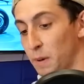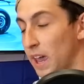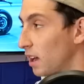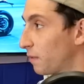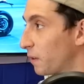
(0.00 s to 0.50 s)

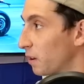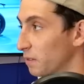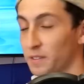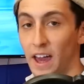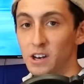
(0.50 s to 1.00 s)
paying
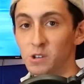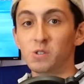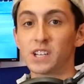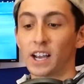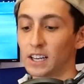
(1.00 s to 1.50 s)
for that
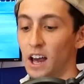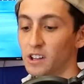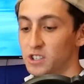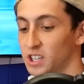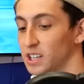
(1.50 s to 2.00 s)
new
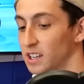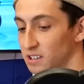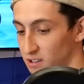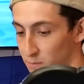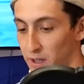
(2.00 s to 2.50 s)
technology,
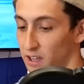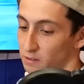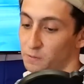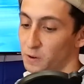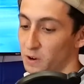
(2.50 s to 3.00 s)
and you're
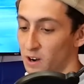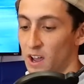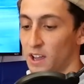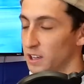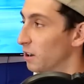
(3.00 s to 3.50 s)
paying for,
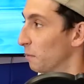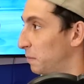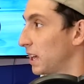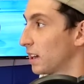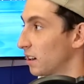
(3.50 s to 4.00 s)
you know,
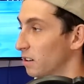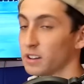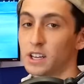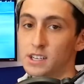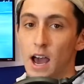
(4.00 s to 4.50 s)
being an
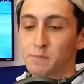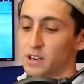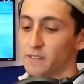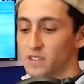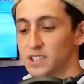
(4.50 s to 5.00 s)
early
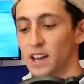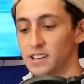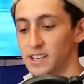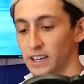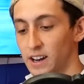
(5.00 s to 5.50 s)
adopter of this kind
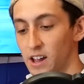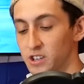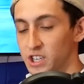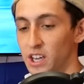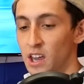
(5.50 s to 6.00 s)
of
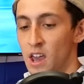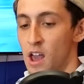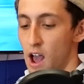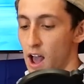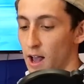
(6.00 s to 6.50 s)
technology.
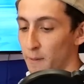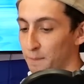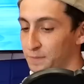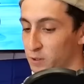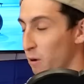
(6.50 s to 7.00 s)

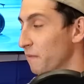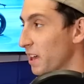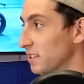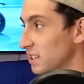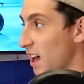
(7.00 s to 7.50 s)

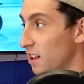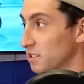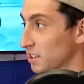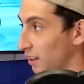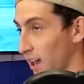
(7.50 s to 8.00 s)

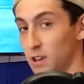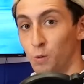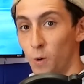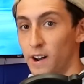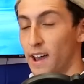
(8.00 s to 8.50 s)
$12,000 can get
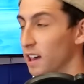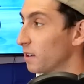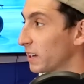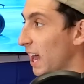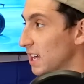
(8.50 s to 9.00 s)
you one hell
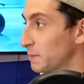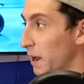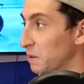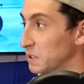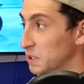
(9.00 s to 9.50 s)
of a
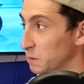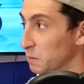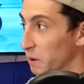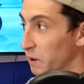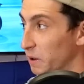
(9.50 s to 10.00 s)
gas-powered
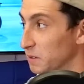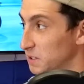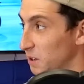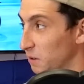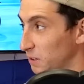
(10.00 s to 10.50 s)
supermoto,
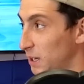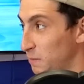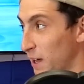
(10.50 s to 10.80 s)
so keep